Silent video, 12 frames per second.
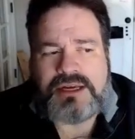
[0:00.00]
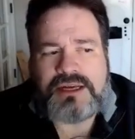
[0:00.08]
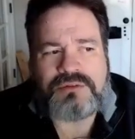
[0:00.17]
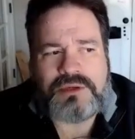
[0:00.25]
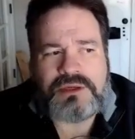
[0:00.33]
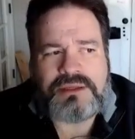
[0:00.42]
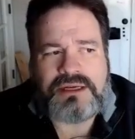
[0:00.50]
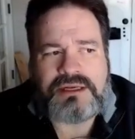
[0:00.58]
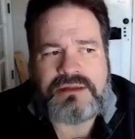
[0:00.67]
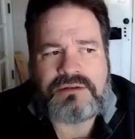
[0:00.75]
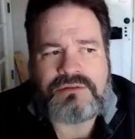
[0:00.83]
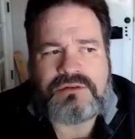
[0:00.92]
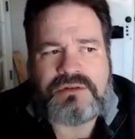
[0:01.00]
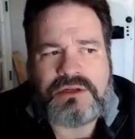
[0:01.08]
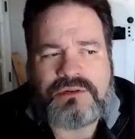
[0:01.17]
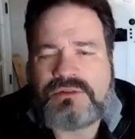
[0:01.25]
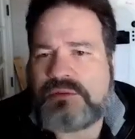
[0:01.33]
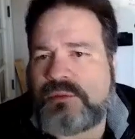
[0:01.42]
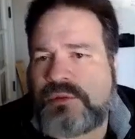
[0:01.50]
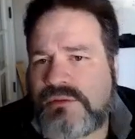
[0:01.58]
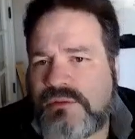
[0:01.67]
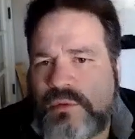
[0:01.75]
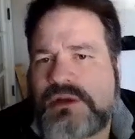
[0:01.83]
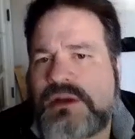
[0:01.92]
as well as, see
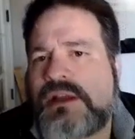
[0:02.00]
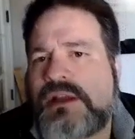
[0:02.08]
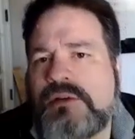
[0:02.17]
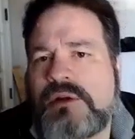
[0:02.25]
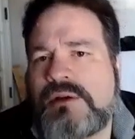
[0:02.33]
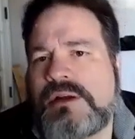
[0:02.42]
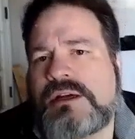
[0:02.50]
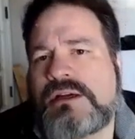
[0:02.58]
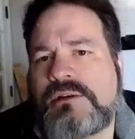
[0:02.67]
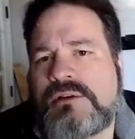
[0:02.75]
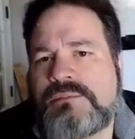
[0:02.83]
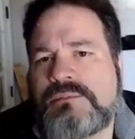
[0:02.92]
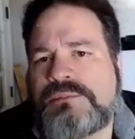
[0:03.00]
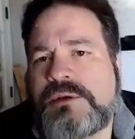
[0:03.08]
what other